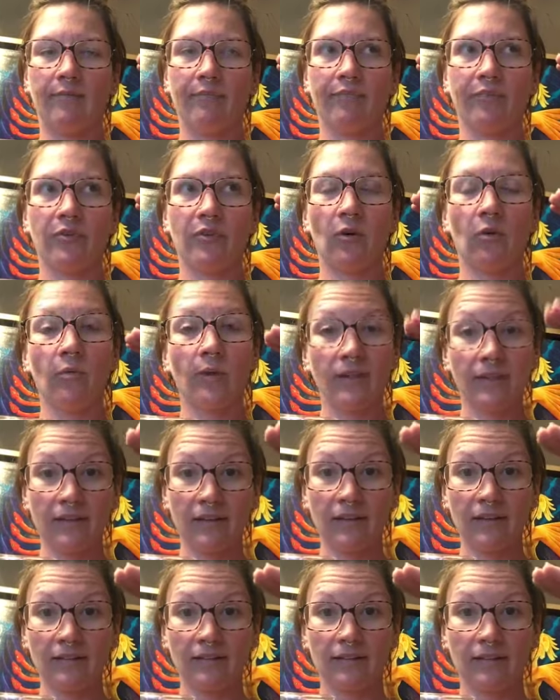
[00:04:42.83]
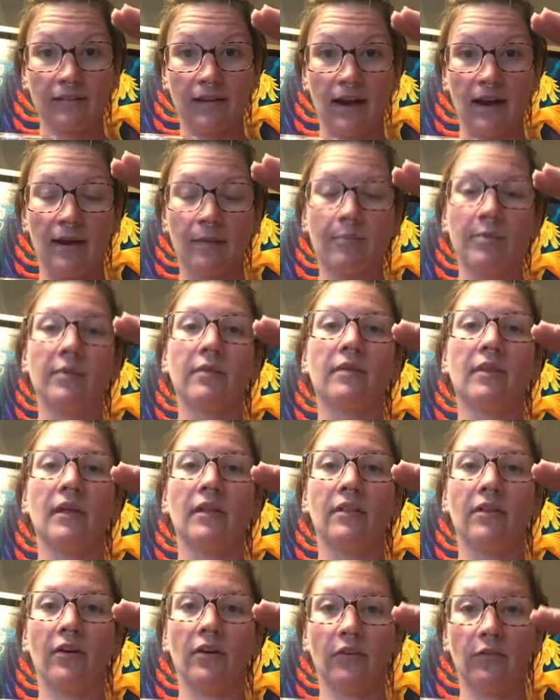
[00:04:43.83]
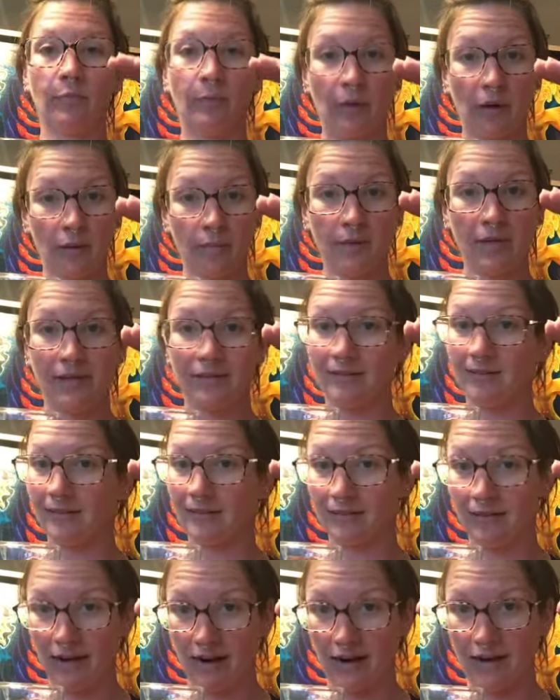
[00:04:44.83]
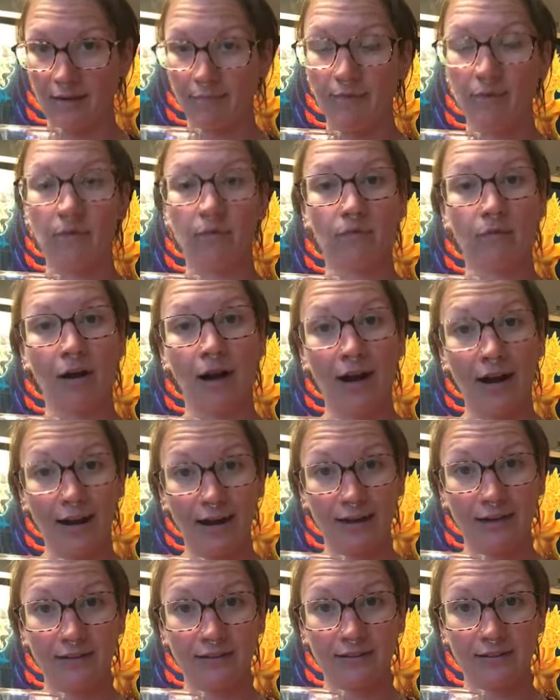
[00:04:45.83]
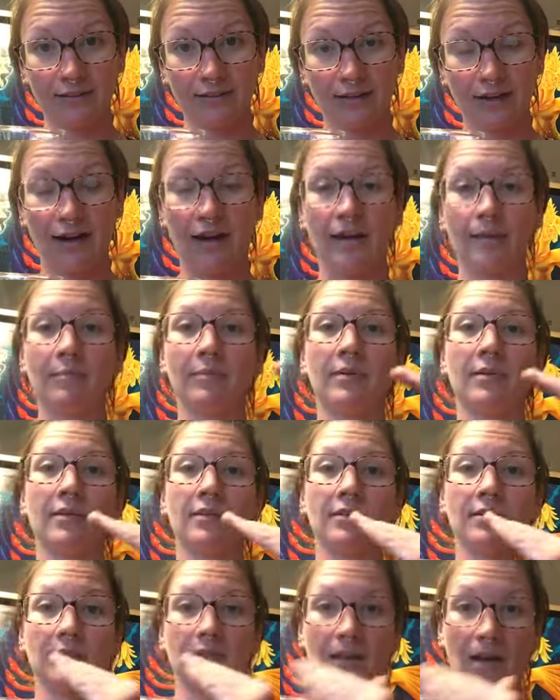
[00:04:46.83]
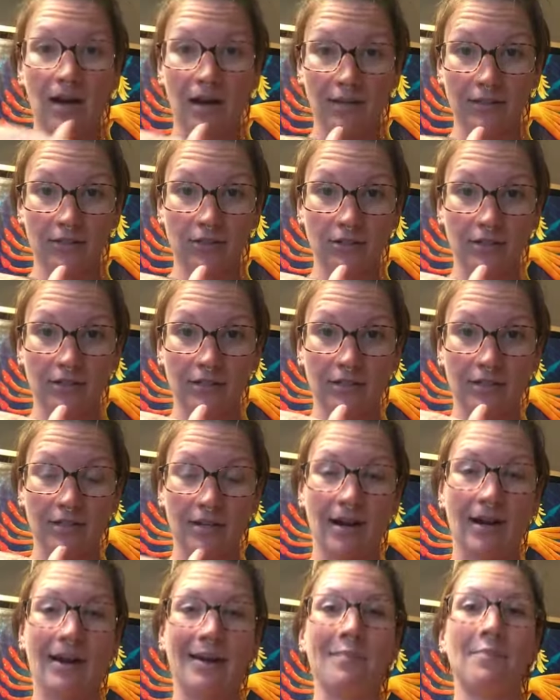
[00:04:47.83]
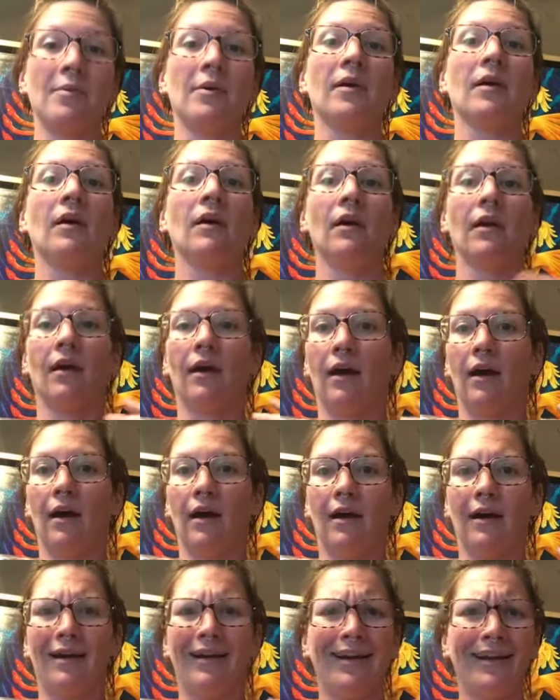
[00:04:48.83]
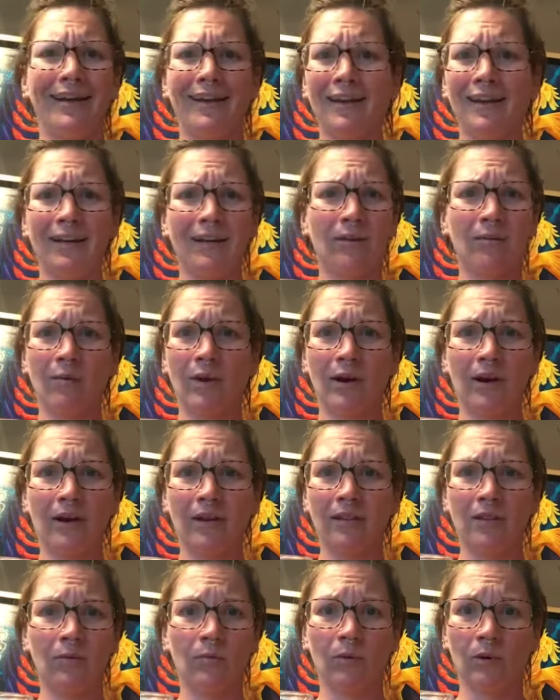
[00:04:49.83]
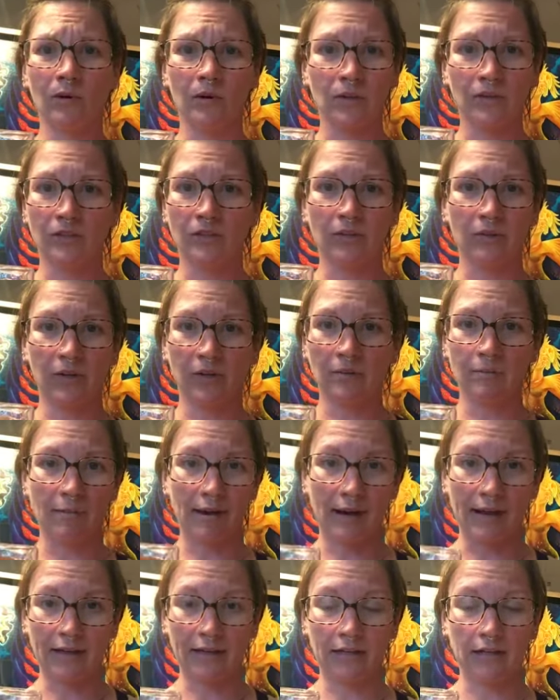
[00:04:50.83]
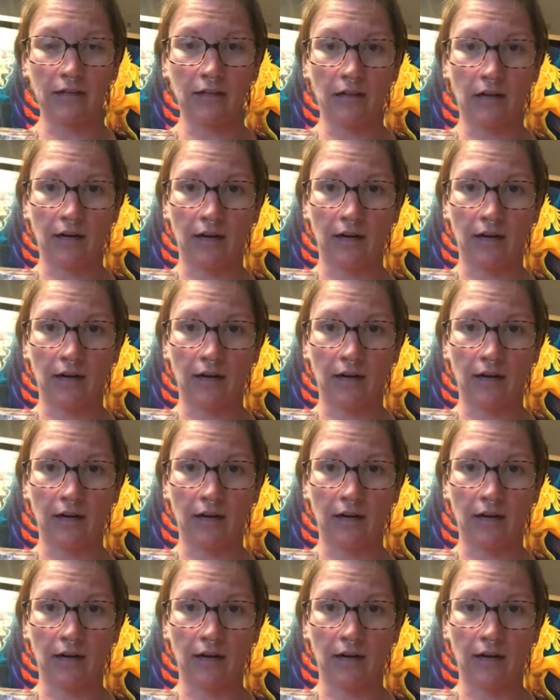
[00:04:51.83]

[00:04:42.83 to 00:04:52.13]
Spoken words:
So whiskey is a type, then there's bourbon is a type, rye is a type, scotch is a type. Anywhere in the world you can make